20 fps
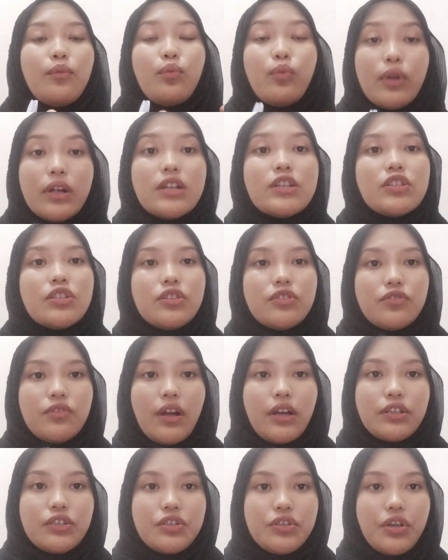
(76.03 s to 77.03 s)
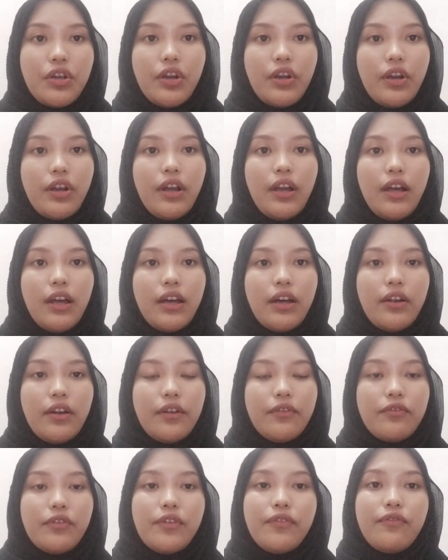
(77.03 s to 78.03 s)
word structure
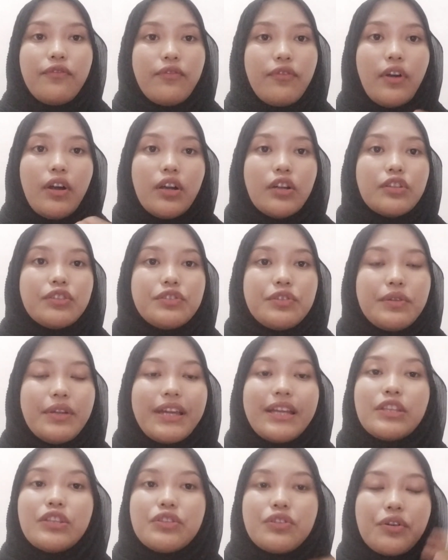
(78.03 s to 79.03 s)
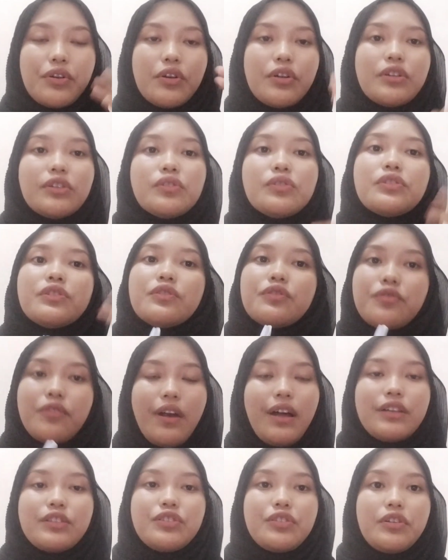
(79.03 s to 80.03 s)
refers to the internal
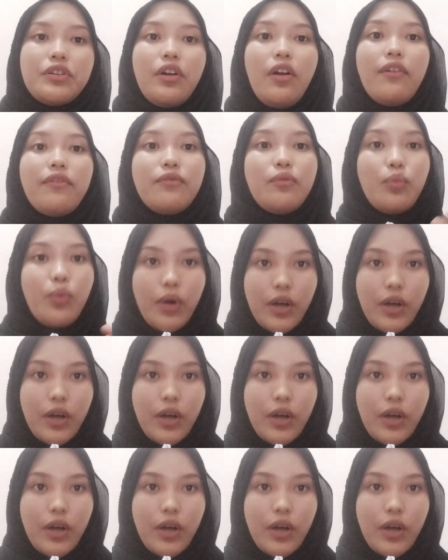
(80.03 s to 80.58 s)
structure of